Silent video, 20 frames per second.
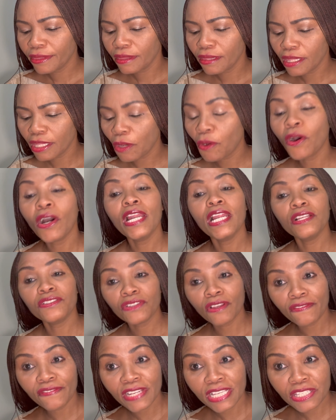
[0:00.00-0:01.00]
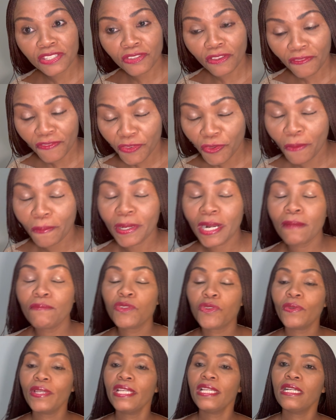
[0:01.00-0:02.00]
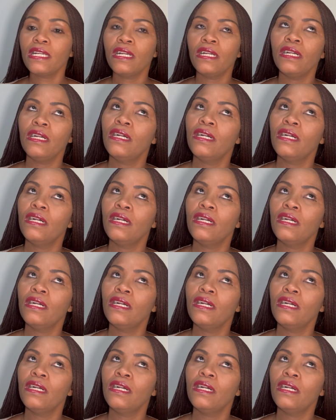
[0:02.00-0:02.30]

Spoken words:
the College of Nurses of New Brunswick,